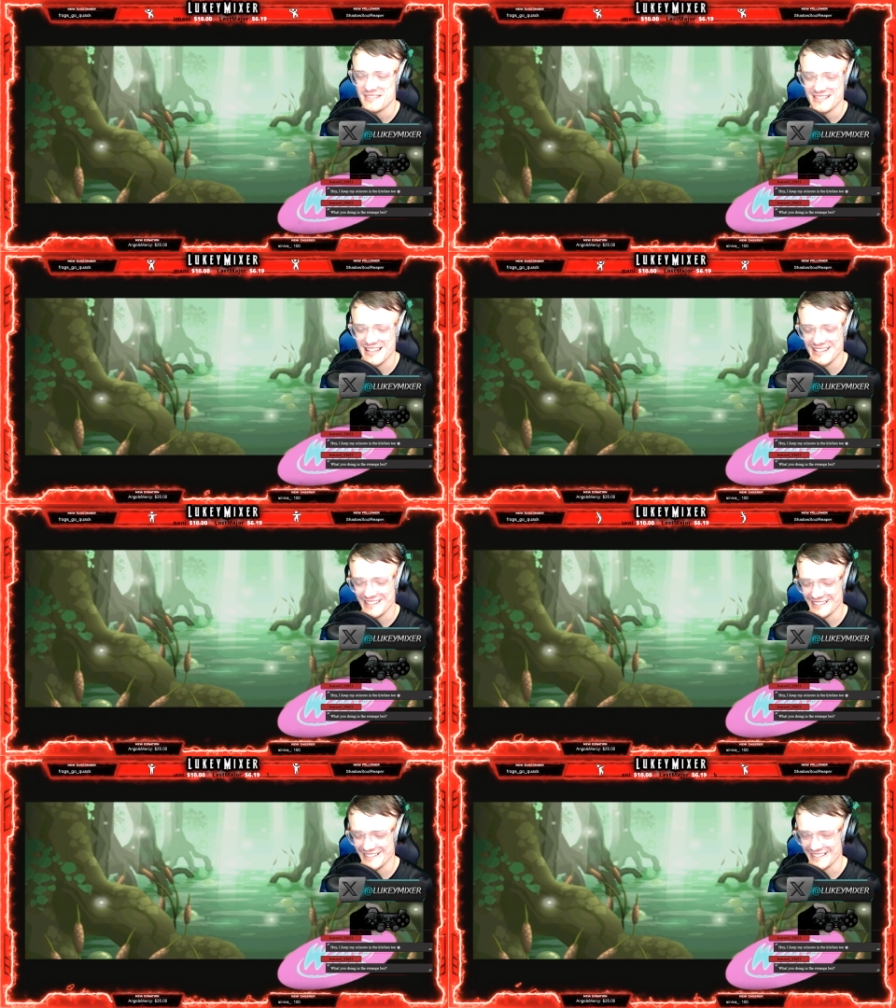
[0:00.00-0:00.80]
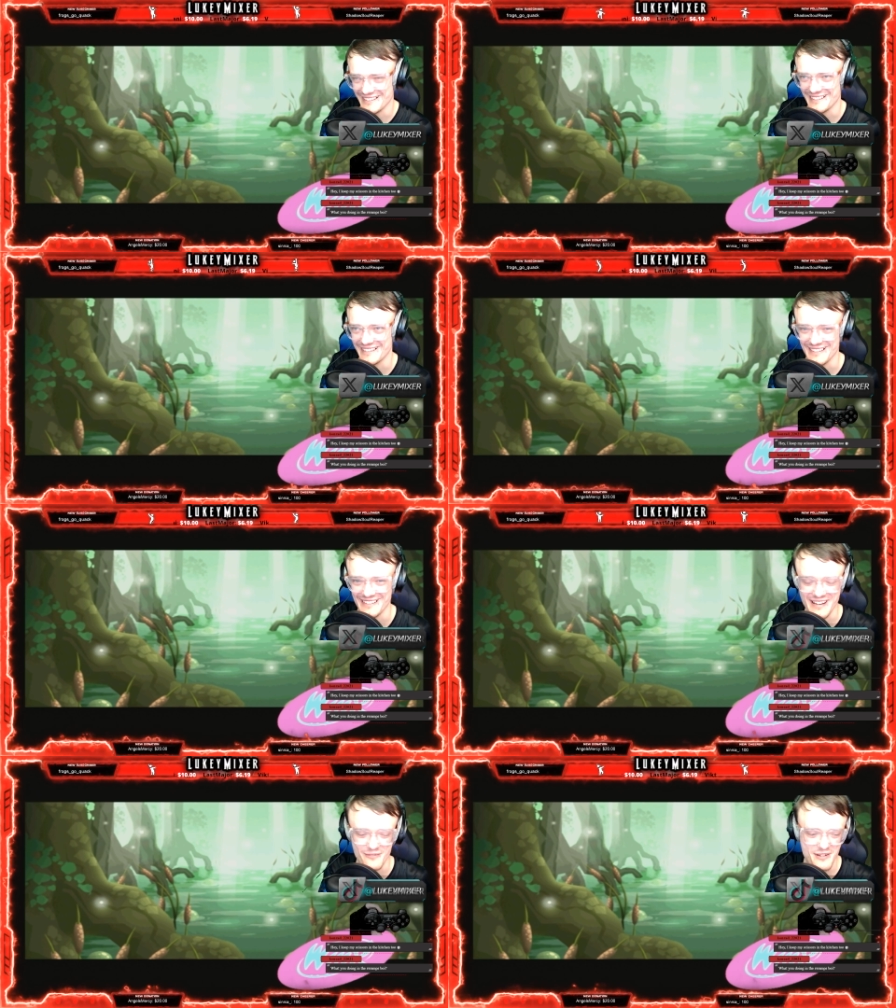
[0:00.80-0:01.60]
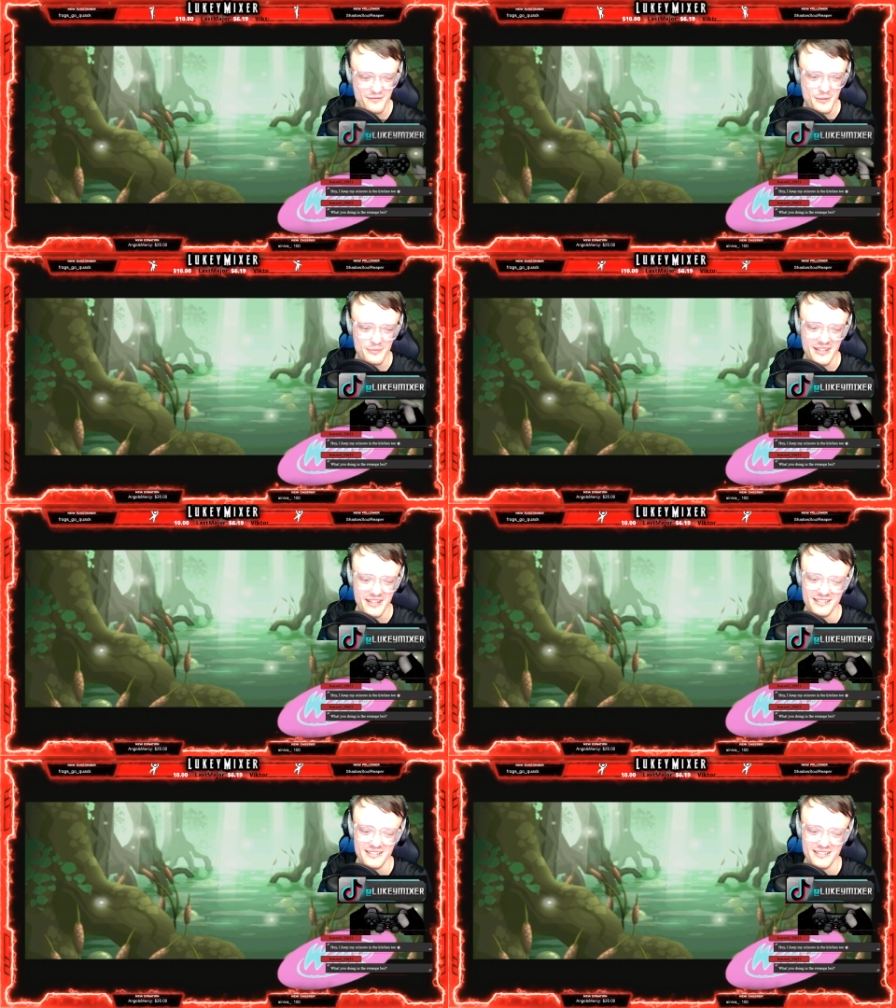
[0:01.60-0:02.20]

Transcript: I'm going to get flip-flopped again.